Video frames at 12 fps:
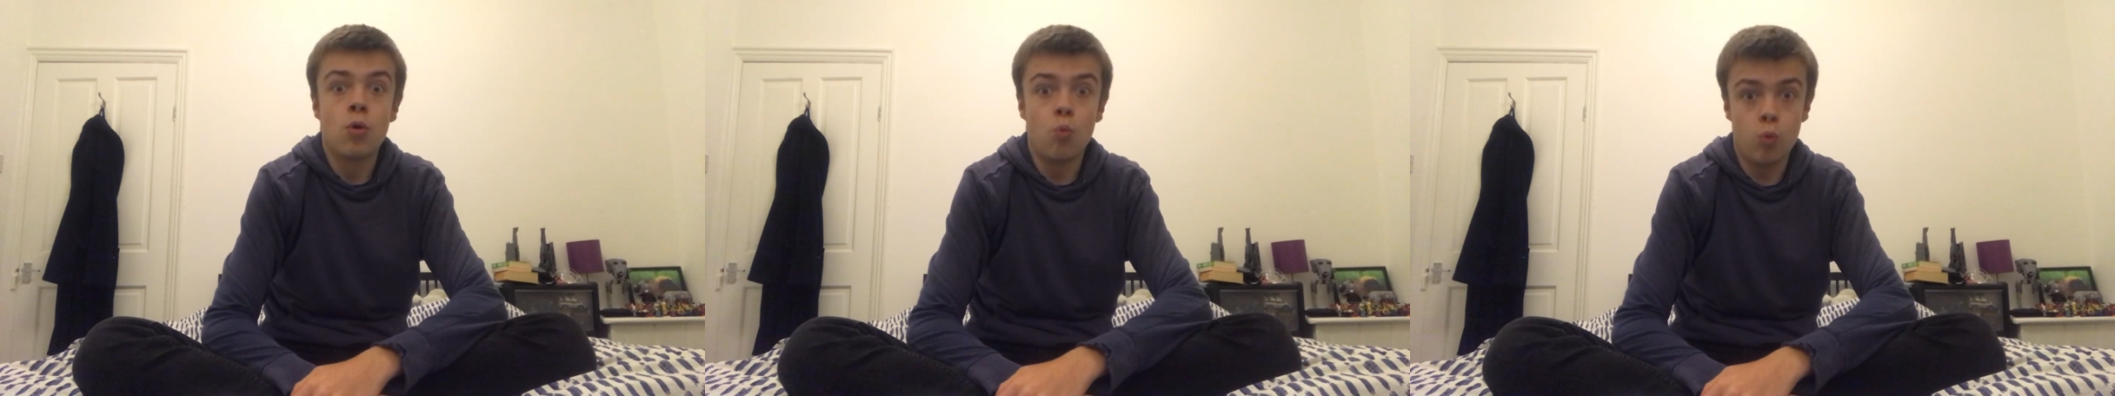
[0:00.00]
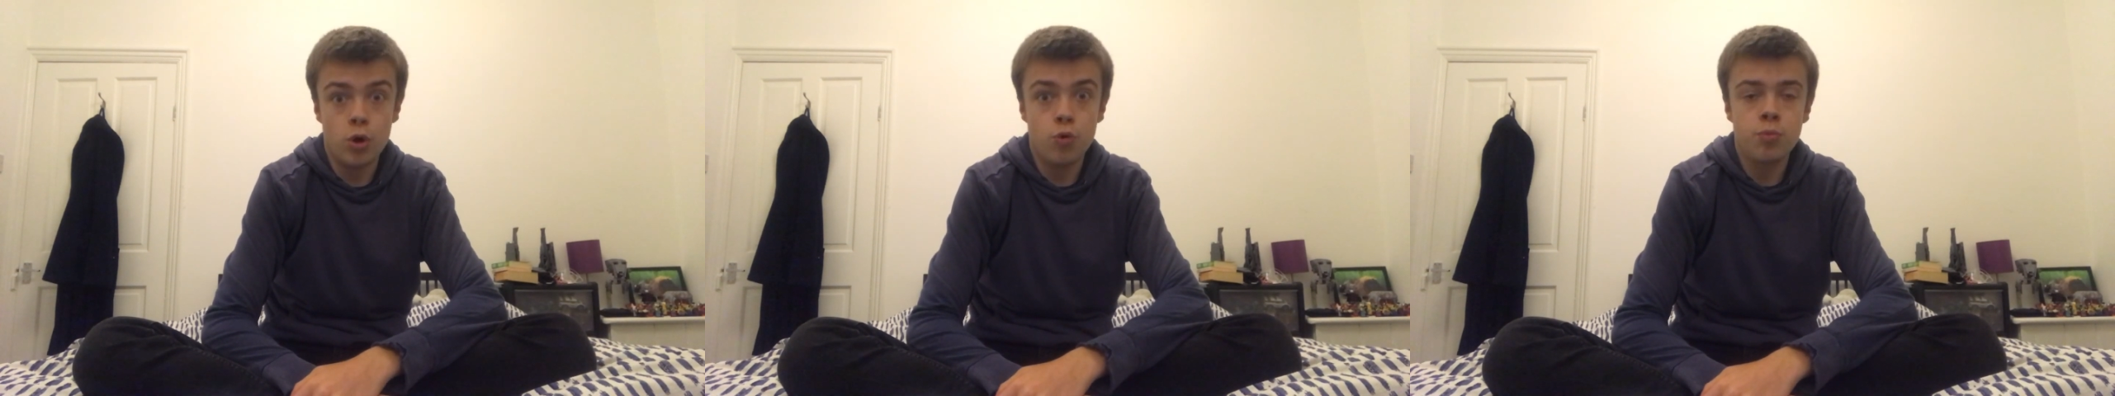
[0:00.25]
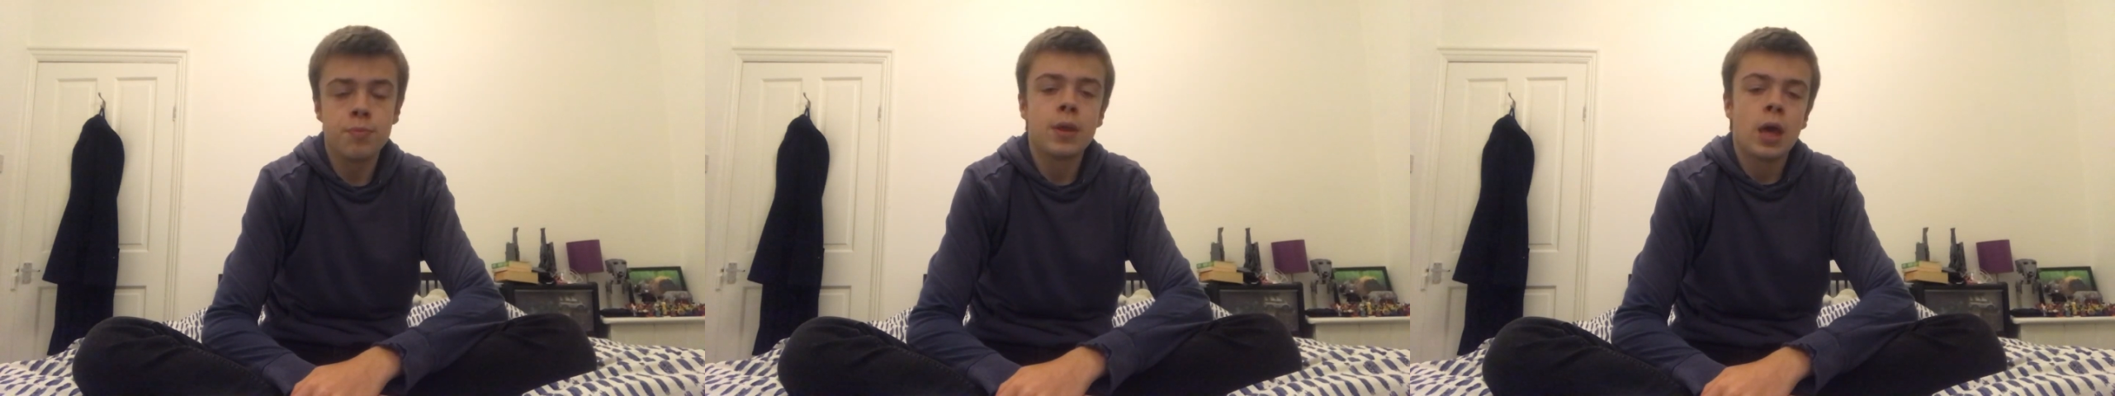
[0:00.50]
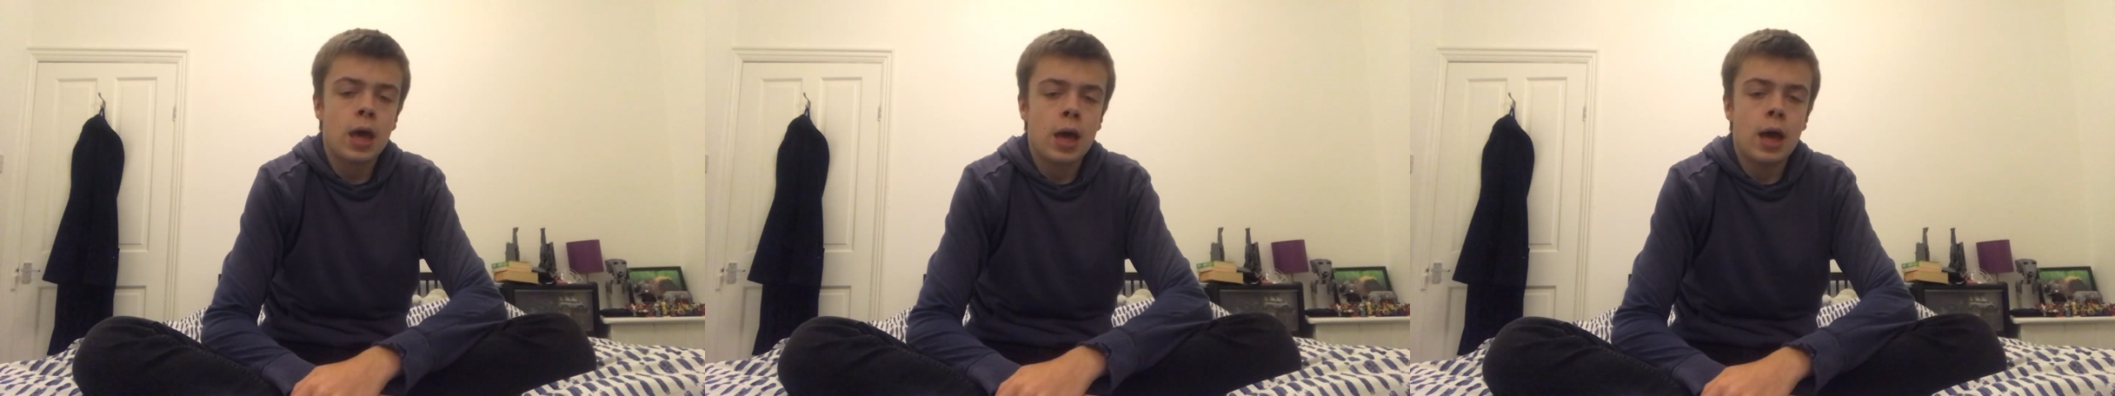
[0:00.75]
Woo.
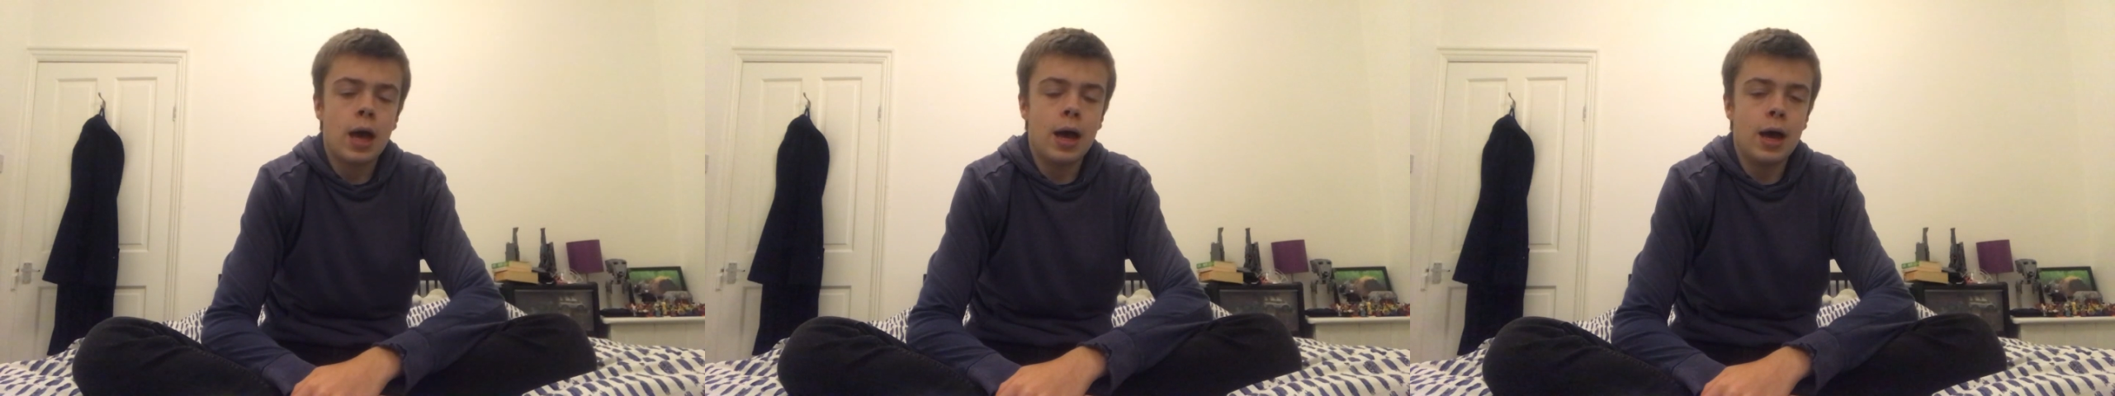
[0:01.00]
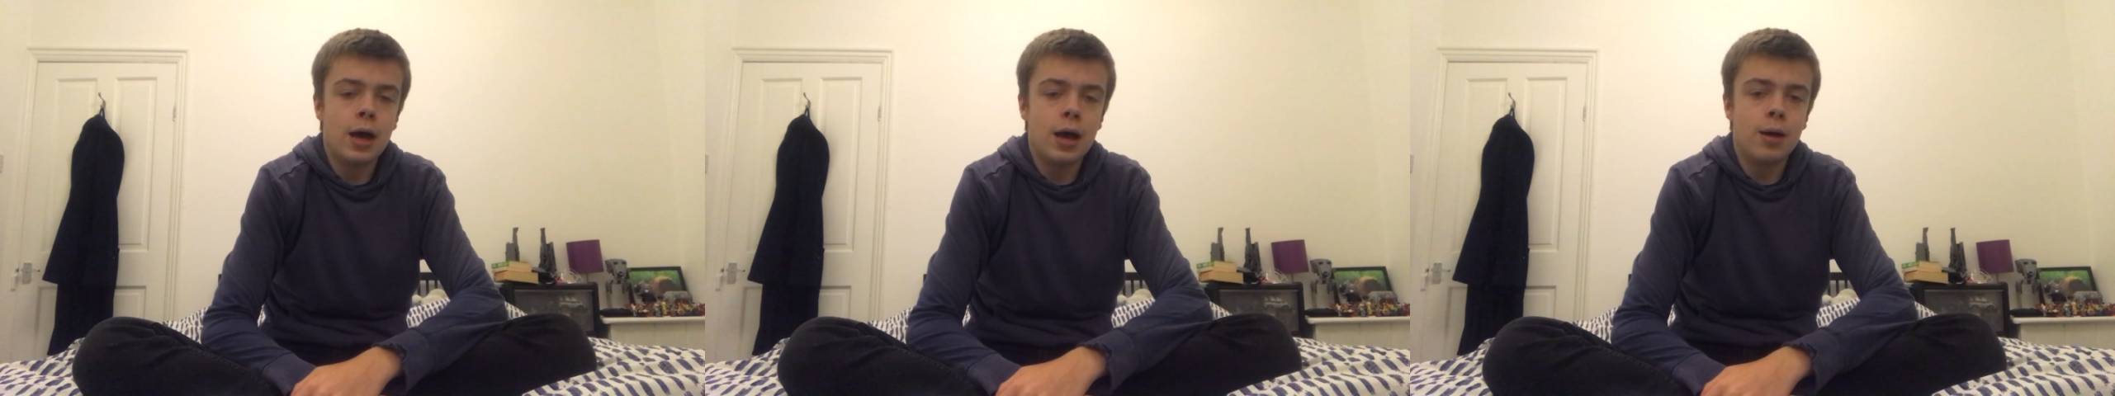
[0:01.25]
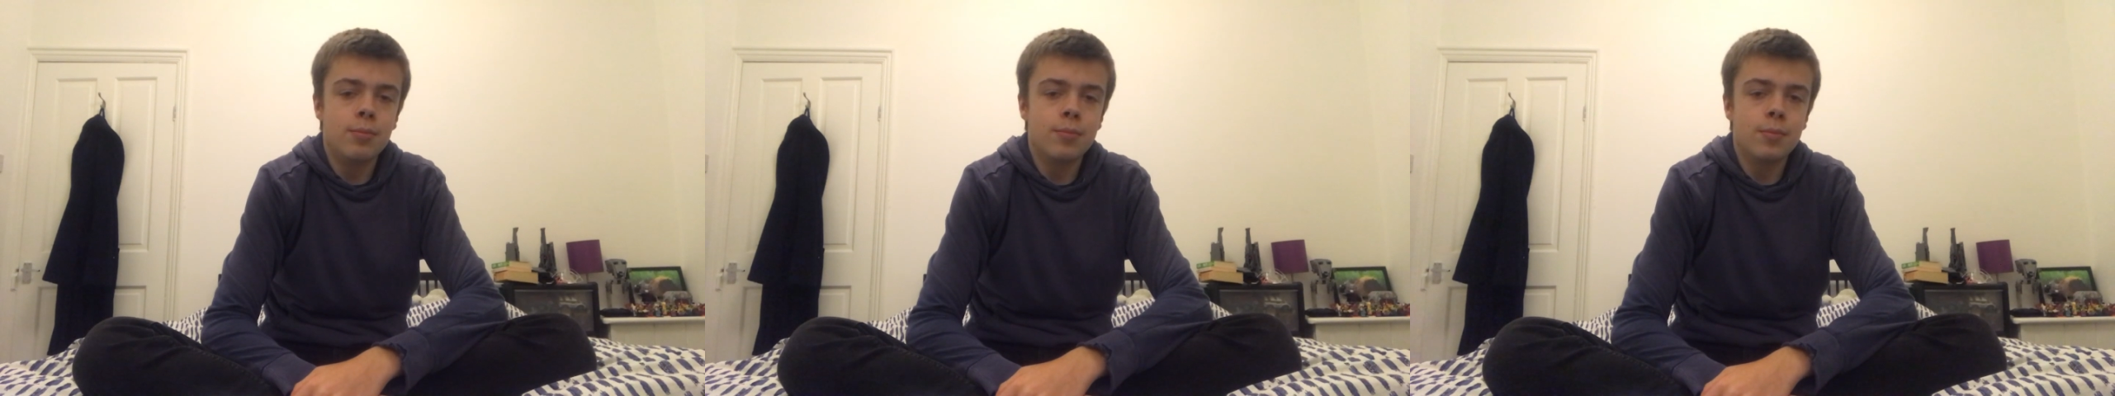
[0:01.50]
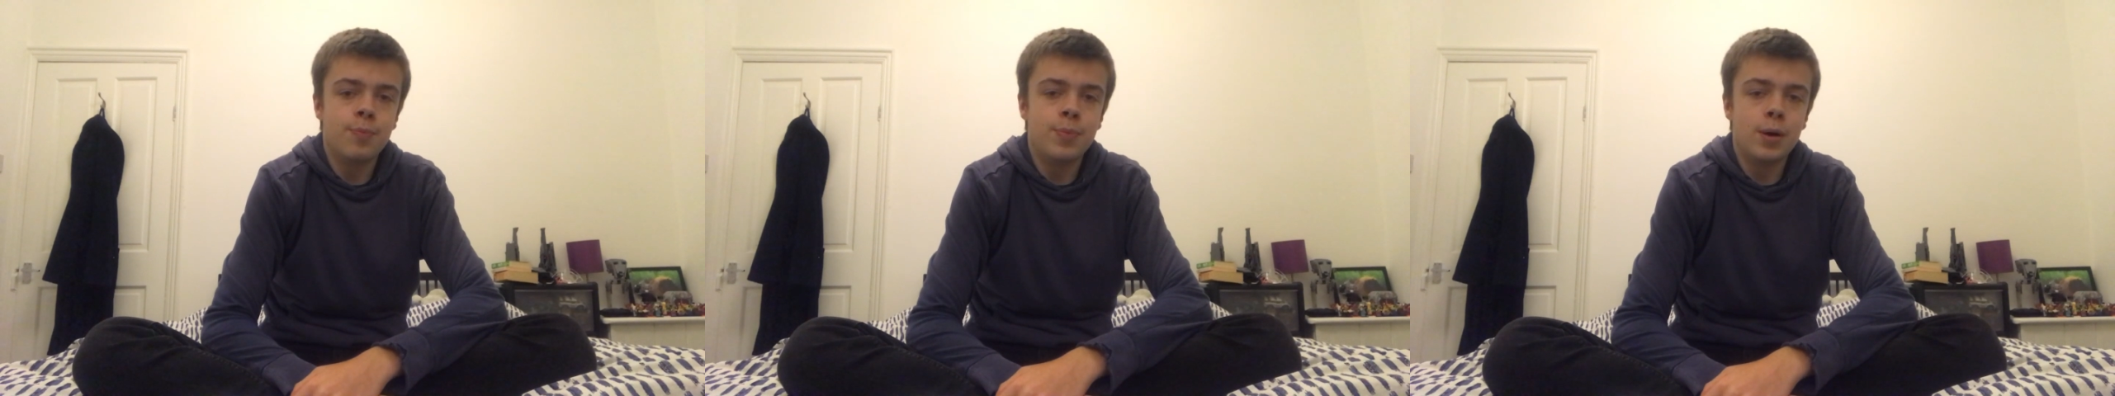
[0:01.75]

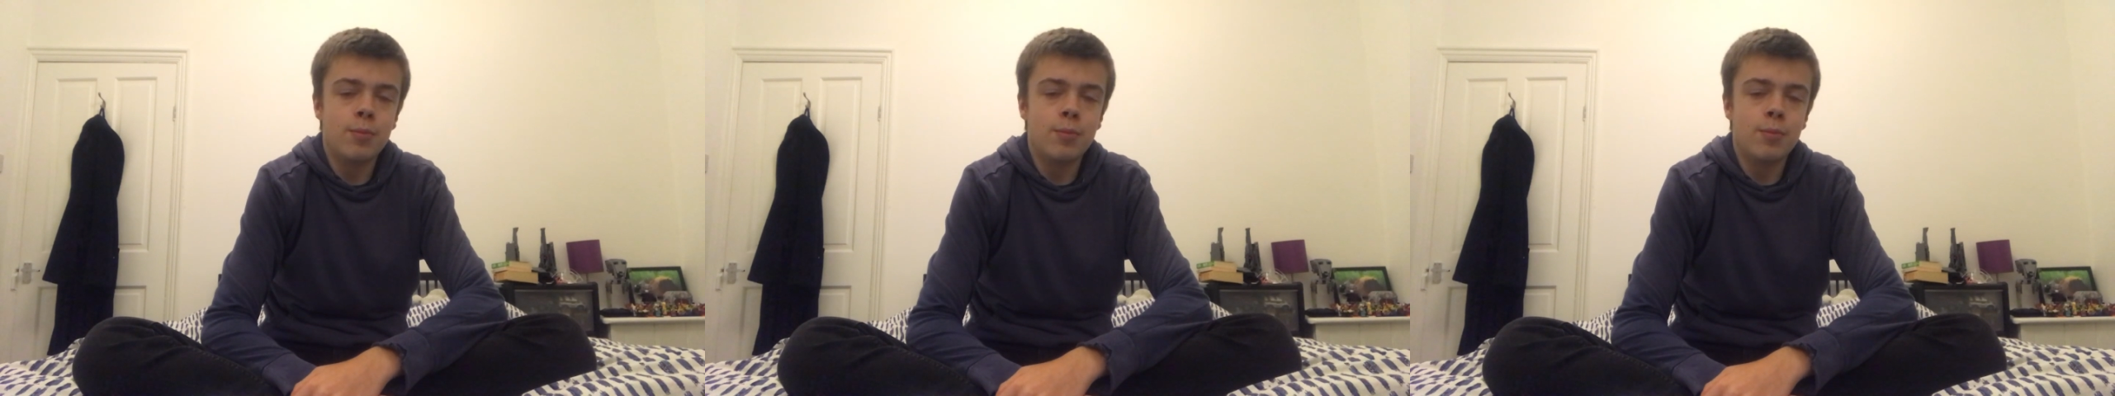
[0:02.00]
But